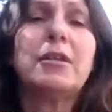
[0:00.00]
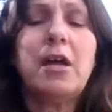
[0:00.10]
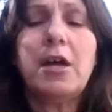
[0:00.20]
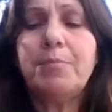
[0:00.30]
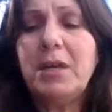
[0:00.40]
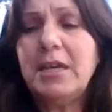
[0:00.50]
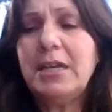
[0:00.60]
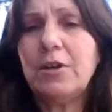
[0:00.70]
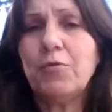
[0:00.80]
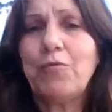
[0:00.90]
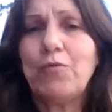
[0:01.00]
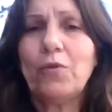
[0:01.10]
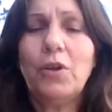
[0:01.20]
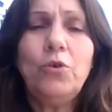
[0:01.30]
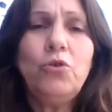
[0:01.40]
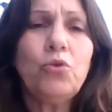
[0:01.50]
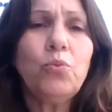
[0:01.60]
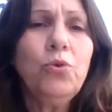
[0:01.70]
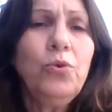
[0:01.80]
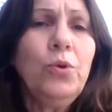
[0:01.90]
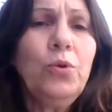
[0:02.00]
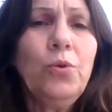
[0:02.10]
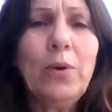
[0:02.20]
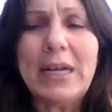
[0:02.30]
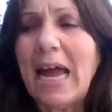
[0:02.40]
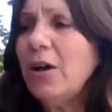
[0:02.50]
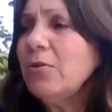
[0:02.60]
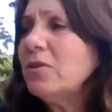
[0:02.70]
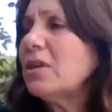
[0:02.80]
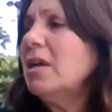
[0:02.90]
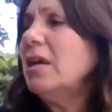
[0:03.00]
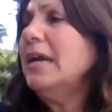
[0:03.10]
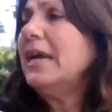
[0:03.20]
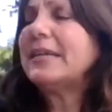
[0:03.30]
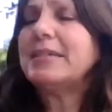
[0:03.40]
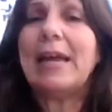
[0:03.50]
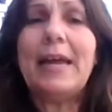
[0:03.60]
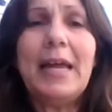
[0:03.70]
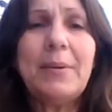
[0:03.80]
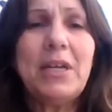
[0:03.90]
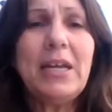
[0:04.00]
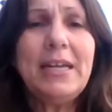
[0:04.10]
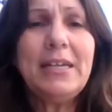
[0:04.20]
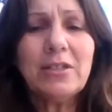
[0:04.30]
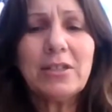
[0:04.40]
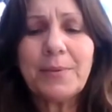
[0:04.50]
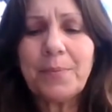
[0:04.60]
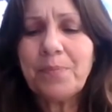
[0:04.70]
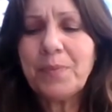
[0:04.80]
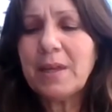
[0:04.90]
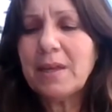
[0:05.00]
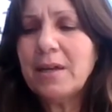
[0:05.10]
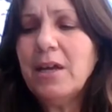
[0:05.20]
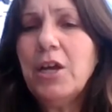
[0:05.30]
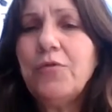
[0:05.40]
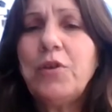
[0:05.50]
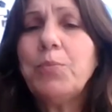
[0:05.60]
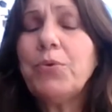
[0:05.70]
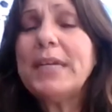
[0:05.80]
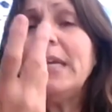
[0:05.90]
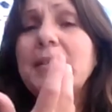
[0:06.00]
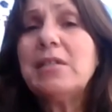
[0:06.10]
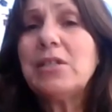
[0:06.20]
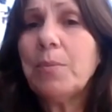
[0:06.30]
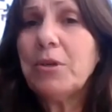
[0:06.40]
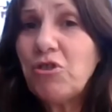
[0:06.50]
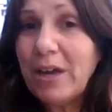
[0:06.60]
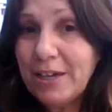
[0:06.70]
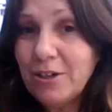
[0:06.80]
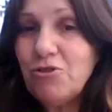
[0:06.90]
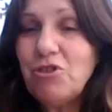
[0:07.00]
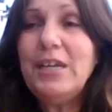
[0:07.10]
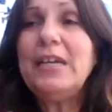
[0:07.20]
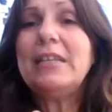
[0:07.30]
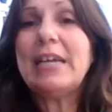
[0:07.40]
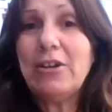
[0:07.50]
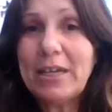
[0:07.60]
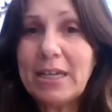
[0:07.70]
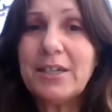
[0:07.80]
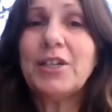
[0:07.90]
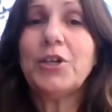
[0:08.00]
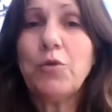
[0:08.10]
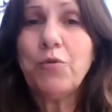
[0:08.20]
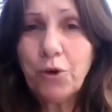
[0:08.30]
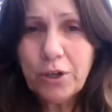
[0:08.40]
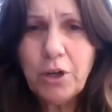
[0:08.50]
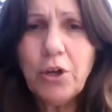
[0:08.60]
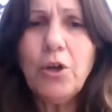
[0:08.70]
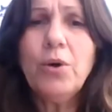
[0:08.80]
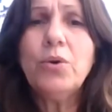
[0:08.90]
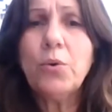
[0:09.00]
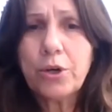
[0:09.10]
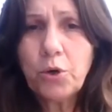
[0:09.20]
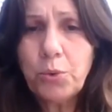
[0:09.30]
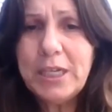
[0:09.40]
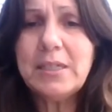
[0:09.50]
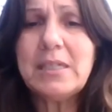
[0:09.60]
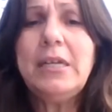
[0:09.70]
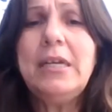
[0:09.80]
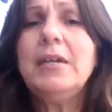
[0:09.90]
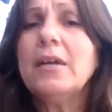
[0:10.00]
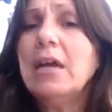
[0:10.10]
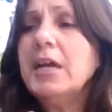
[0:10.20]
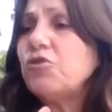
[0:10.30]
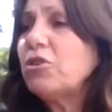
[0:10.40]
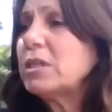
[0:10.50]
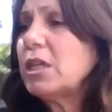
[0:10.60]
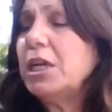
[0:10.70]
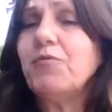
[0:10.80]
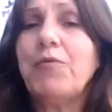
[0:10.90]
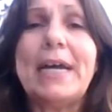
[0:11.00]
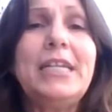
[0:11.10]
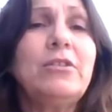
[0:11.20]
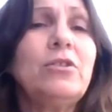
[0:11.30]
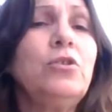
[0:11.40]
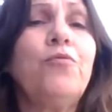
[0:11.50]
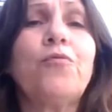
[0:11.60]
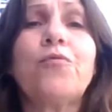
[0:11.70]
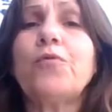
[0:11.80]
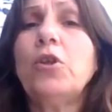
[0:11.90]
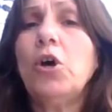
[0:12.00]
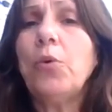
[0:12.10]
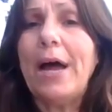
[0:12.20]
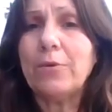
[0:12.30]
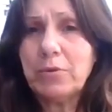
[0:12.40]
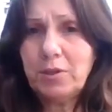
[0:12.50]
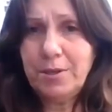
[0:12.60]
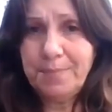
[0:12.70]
can come in and flow through and out and emanate. If you're bringing in so much energy that you're getting a little vertigo or queasy, just invite it to flow out.